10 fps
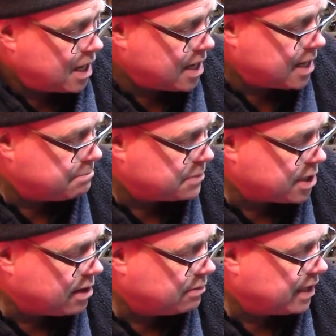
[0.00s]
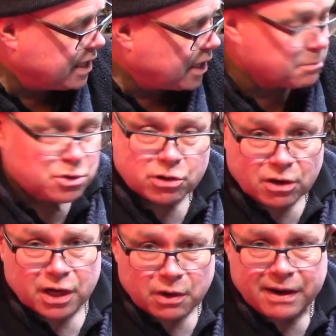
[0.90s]
um, so i'm
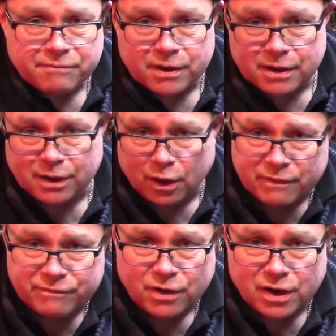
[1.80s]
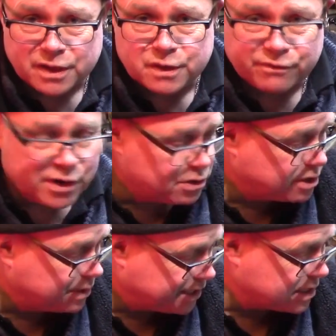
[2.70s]
sure i'm going to have a lot of fun in the
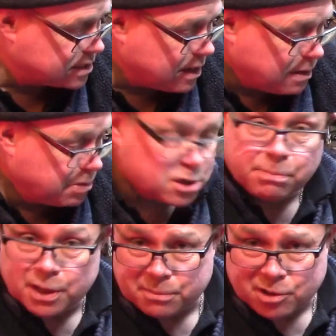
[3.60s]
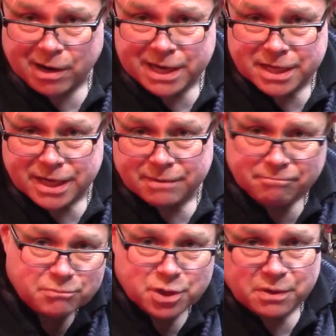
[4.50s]
future with this possibly upgrading it
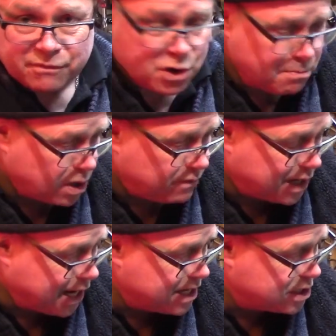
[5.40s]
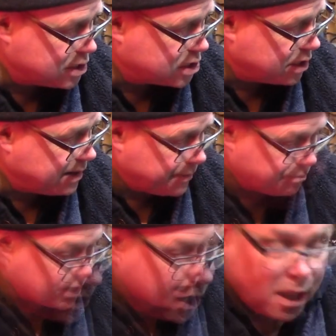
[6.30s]
doing a few modifications to it
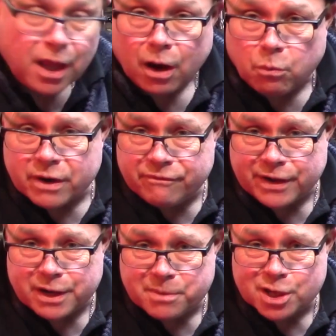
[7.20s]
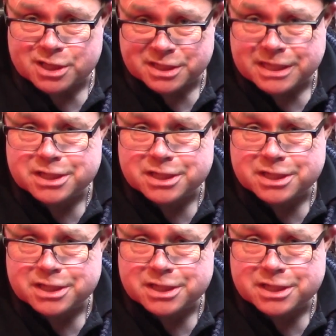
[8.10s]
I want to fit an emergency